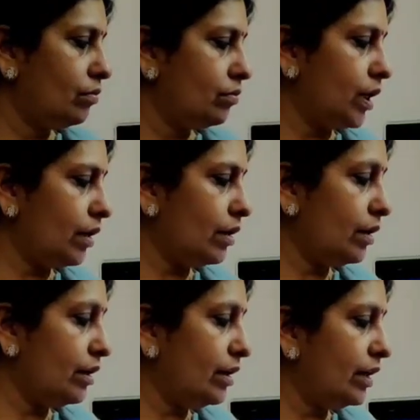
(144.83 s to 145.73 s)
the
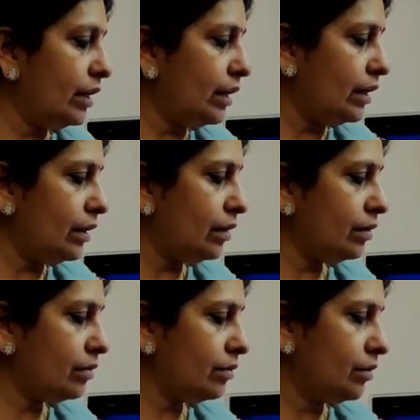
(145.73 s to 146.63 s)
green color
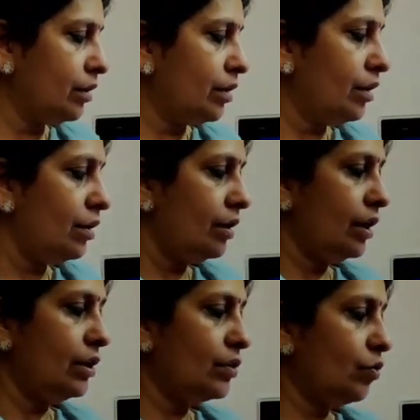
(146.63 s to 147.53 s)

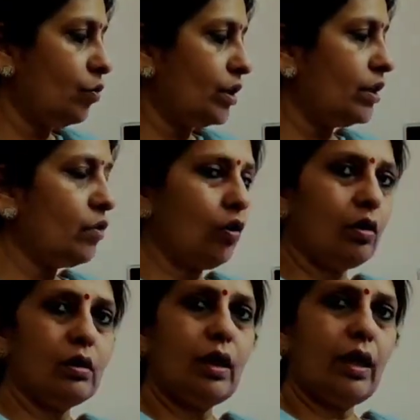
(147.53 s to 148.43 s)
is coated
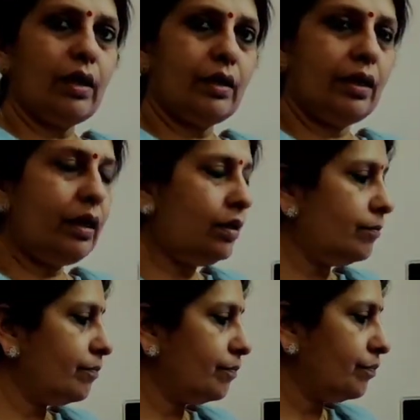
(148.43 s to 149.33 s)
on the iron nail,
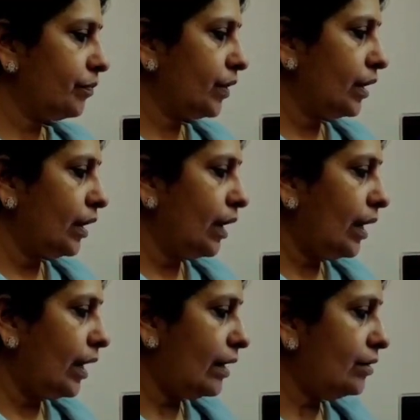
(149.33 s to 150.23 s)

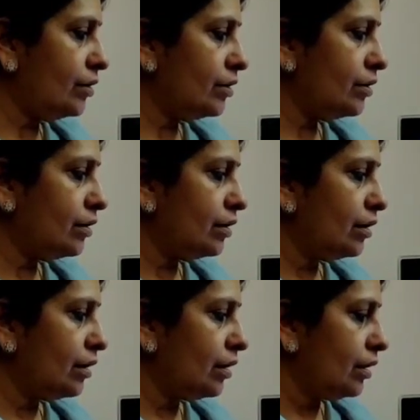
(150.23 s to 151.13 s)
and
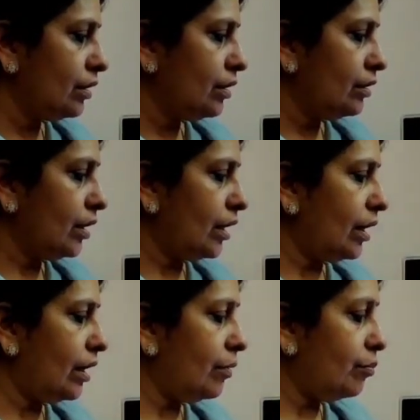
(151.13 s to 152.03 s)
the
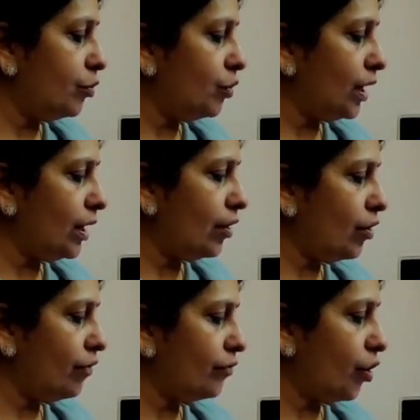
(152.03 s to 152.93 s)
blue color
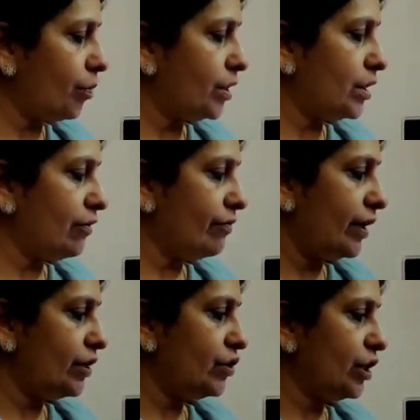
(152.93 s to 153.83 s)
of copper
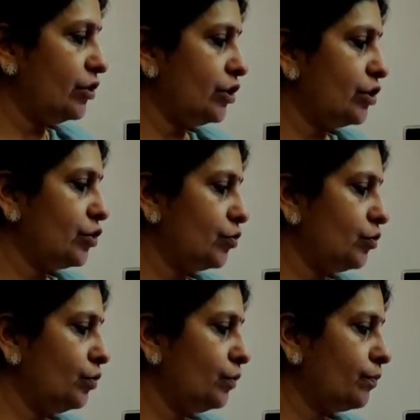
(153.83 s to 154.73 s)
sulfate changes
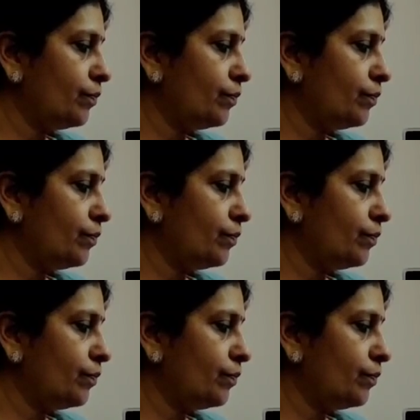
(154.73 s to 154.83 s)
to